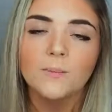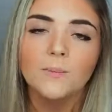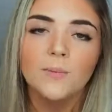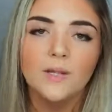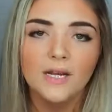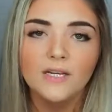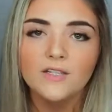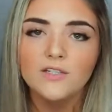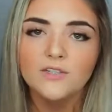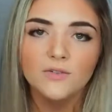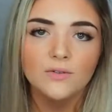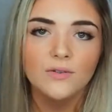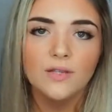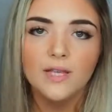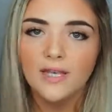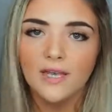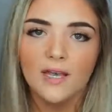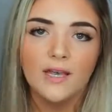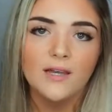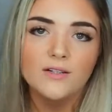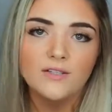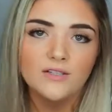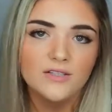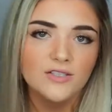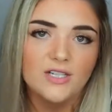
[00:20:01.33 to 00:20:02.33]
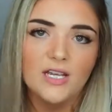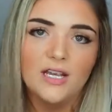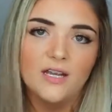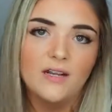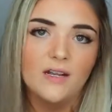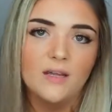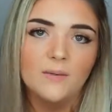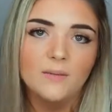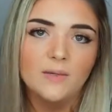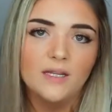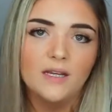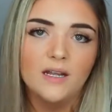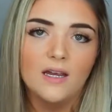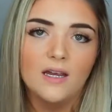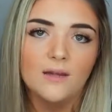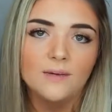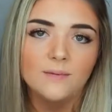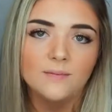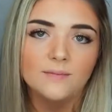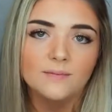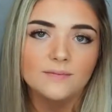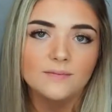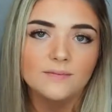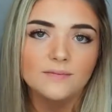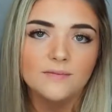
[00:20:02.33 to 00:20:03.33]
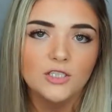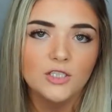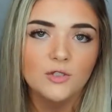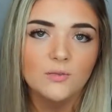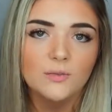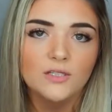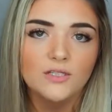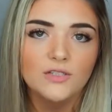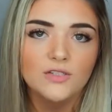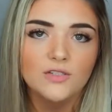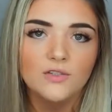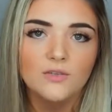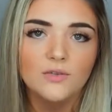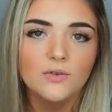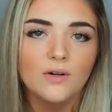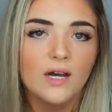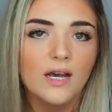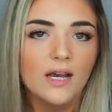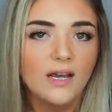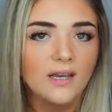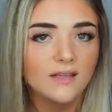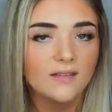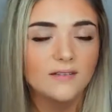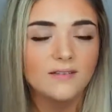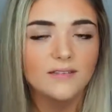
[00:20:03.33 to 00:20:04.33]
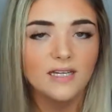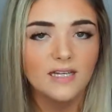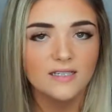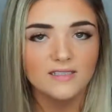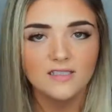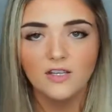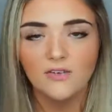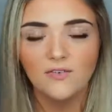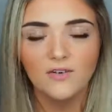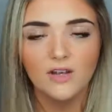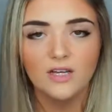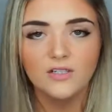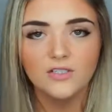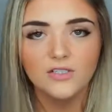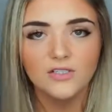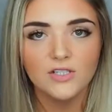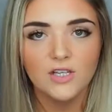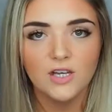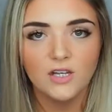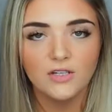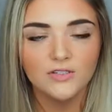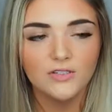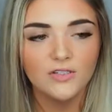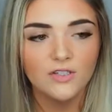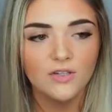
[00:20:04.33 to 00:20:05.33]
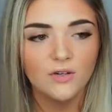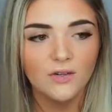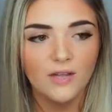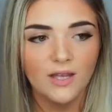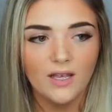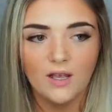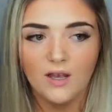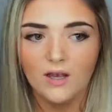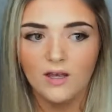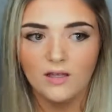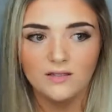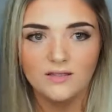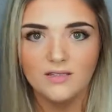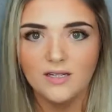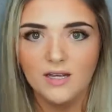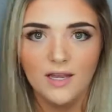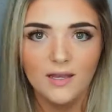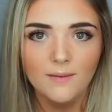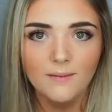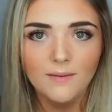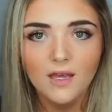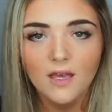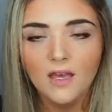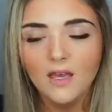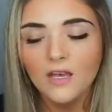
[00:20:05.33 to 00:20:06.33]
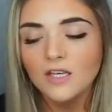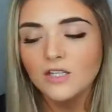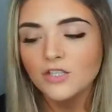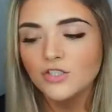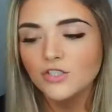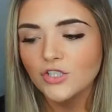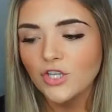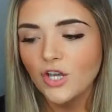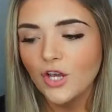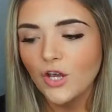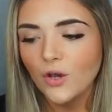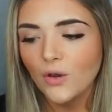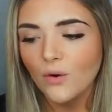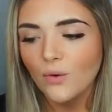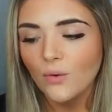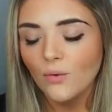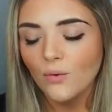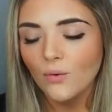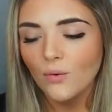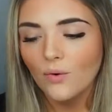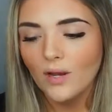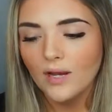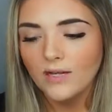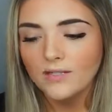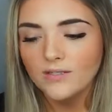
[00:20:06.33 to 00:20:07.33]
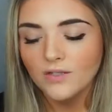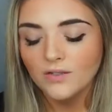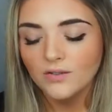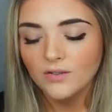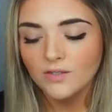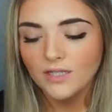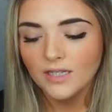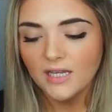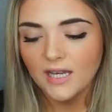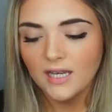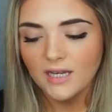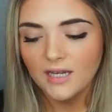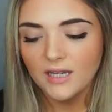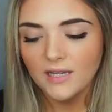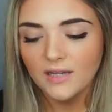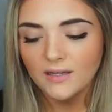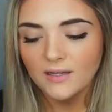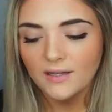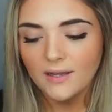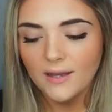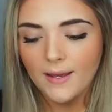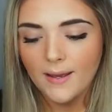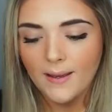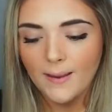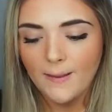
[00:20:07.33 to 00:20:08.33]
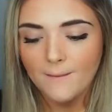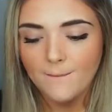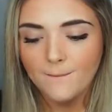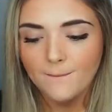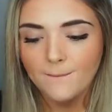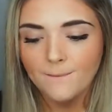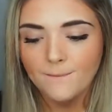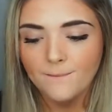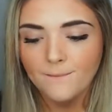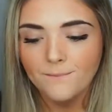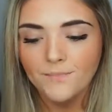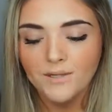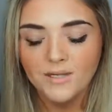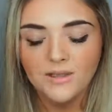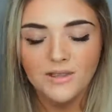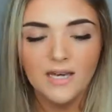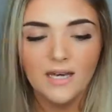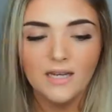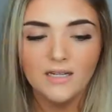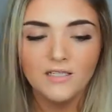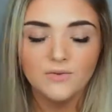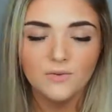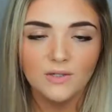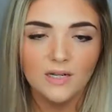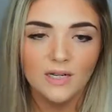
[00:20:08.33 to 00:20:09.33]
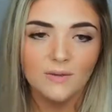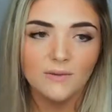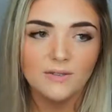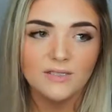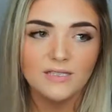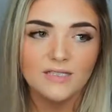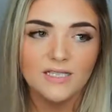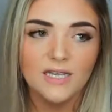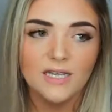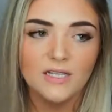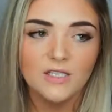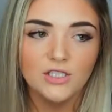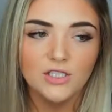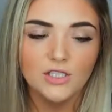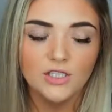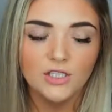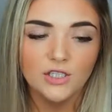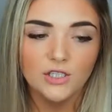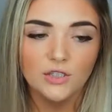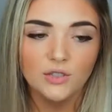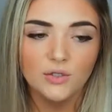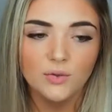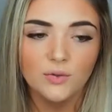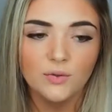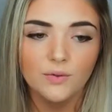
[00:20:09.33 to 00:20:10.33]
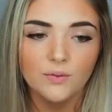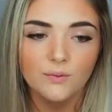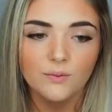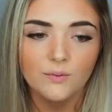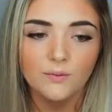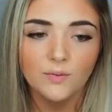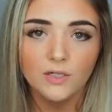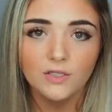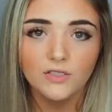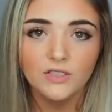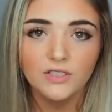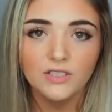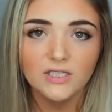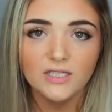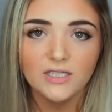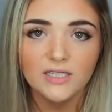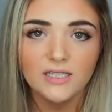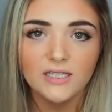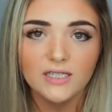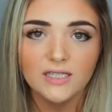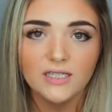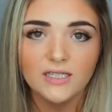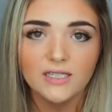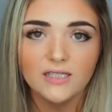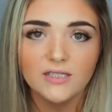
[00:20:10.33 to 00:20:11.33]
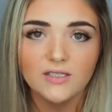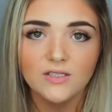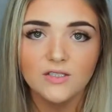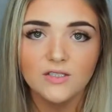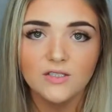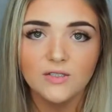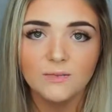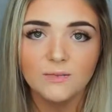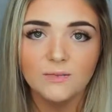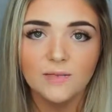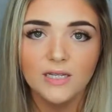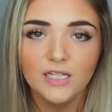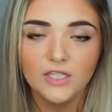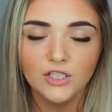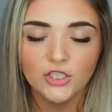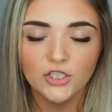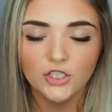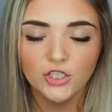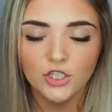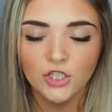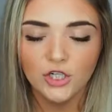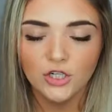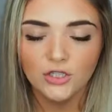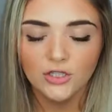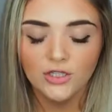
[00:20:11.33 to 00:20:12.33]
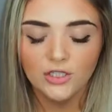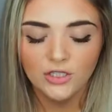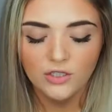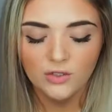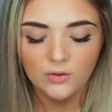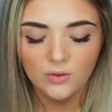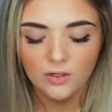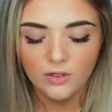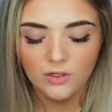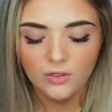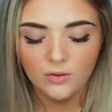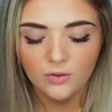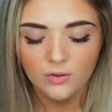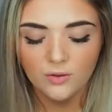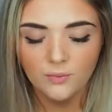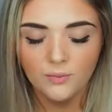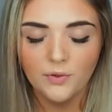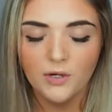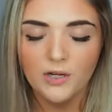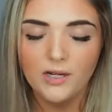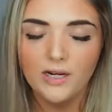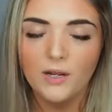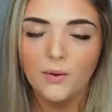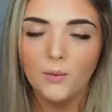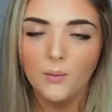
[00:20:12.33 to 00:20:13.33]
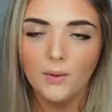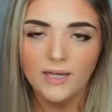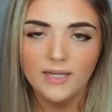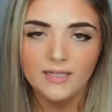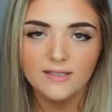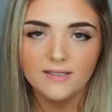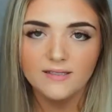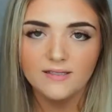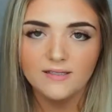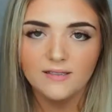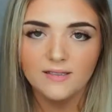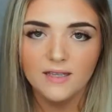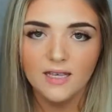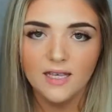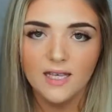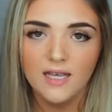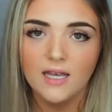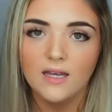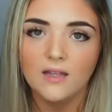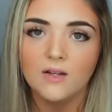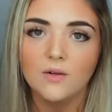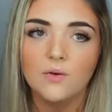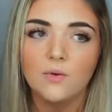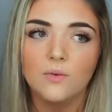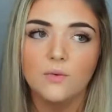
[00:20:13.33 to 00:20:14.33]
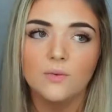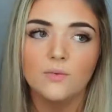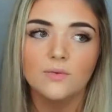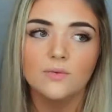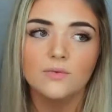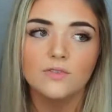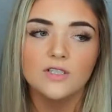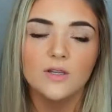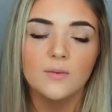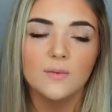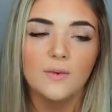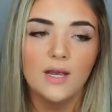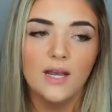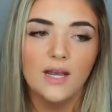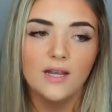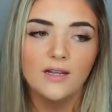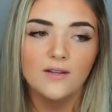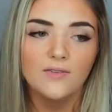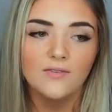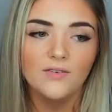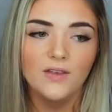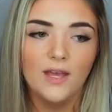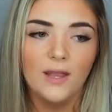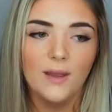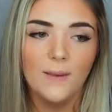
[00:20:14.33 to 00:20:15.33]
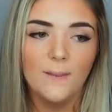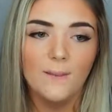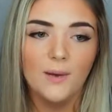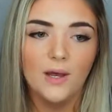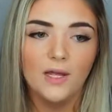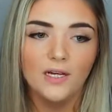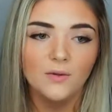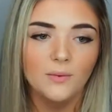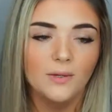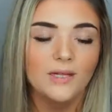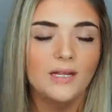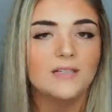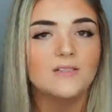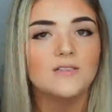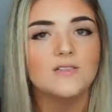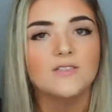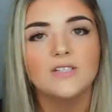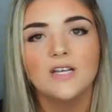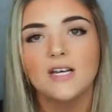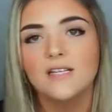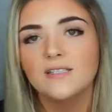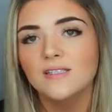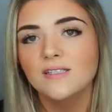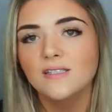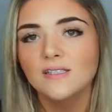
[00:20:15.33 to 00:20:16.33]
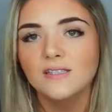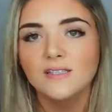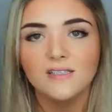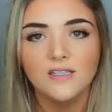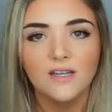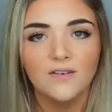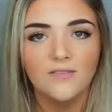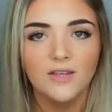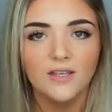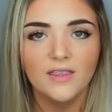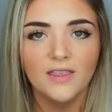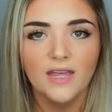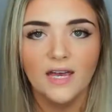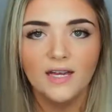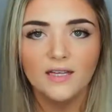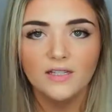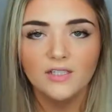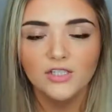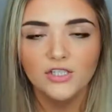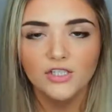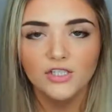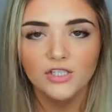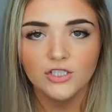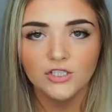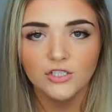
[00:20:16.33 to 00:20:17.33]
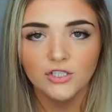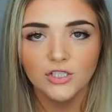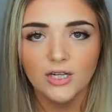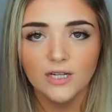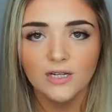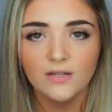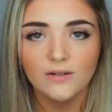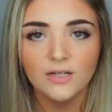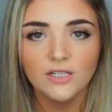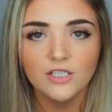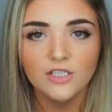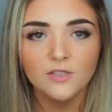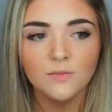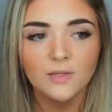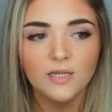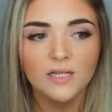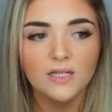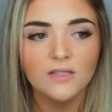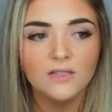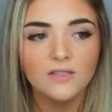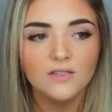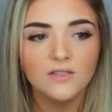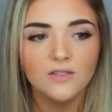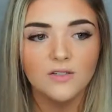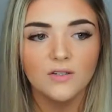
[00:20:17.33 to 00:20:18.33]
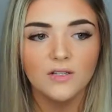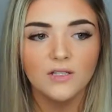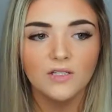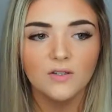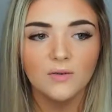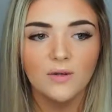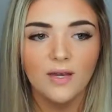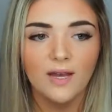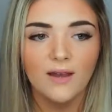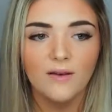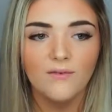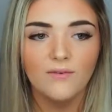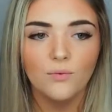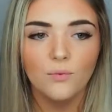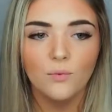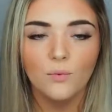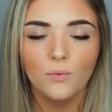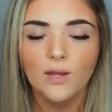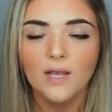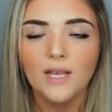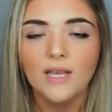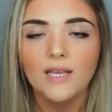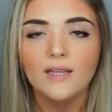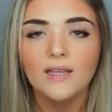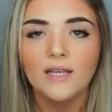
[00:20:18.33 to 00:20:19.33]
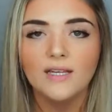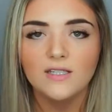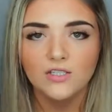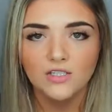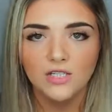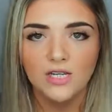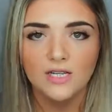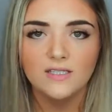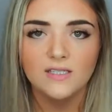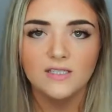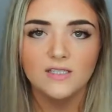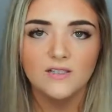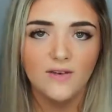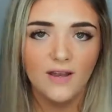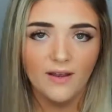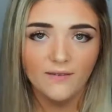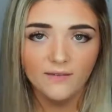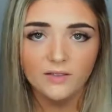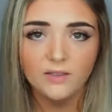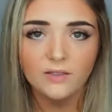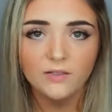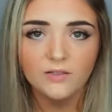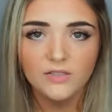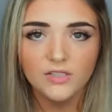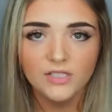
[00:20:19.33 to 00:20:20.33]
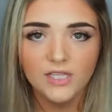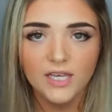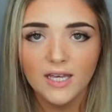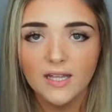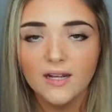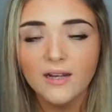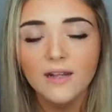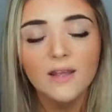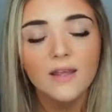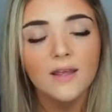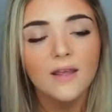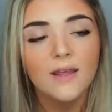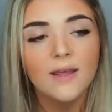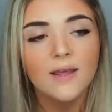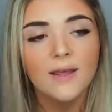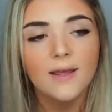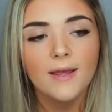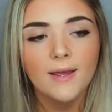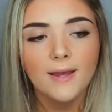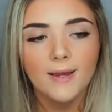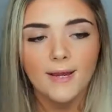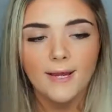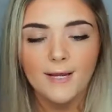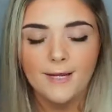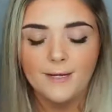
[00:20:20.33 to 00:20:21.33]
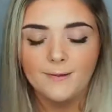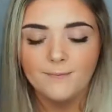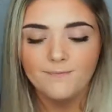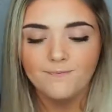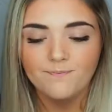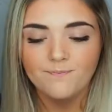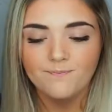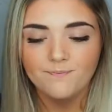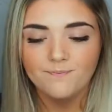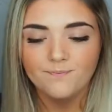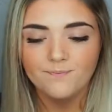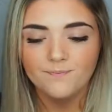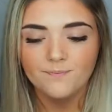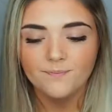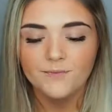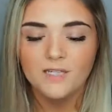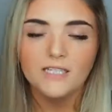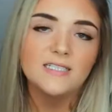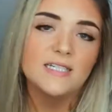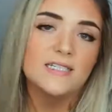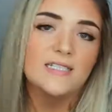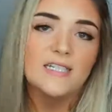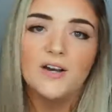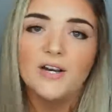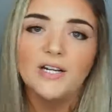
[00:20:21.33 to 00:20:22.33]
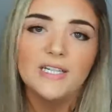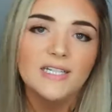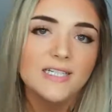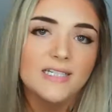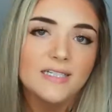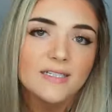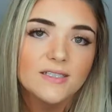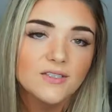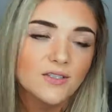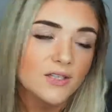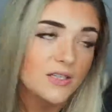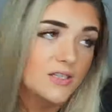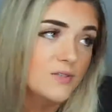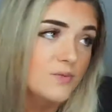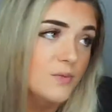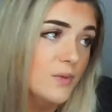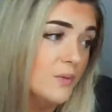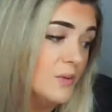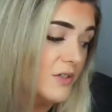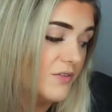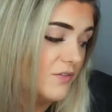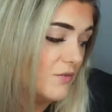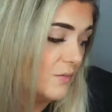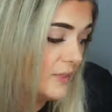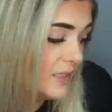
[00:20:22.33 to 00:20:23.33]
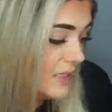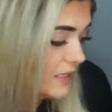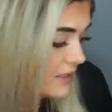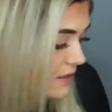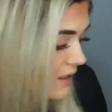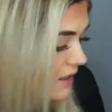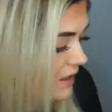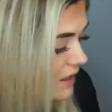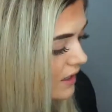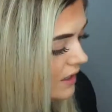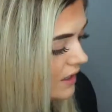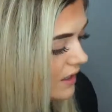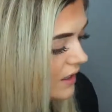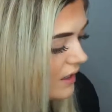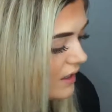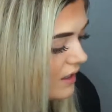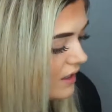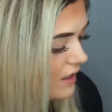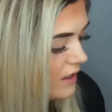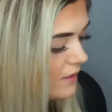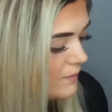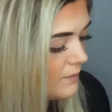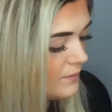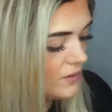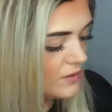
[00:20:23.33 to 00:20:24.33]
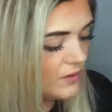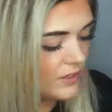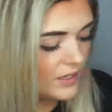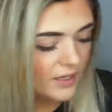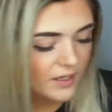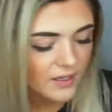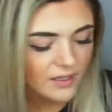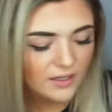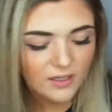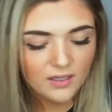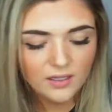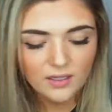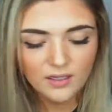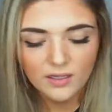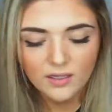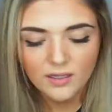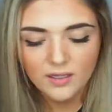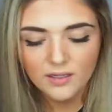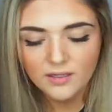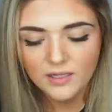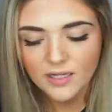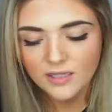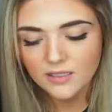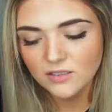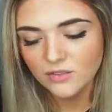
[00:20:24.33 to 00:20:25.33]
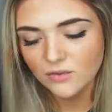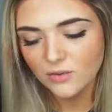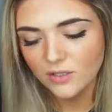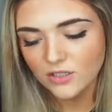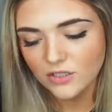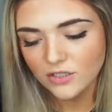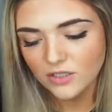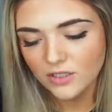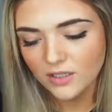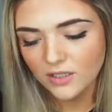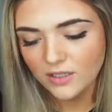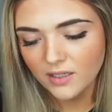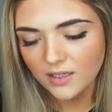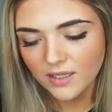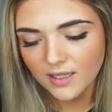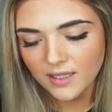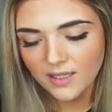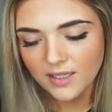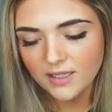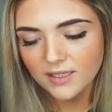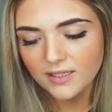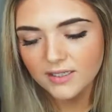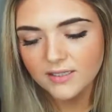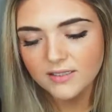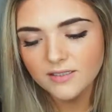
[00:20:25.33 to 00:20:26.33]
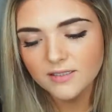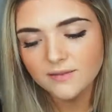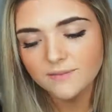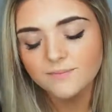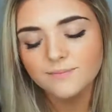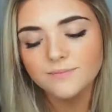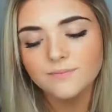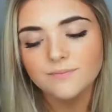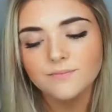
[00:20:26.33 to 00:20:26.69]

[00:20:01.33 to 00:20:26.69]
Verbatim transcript: but I do, like, I understand. I mean, I'm human too. I get self-conscious also, like, all the time. So I totally get it. Um, but that is what I would say to you mostly is to make sure that you are incorporating weights and some kind of like body weight exercises and stuff like that into your training regimen so that you have way less chances of having loose skin because um, that's how I did it so that's what worked for me um, okay next question is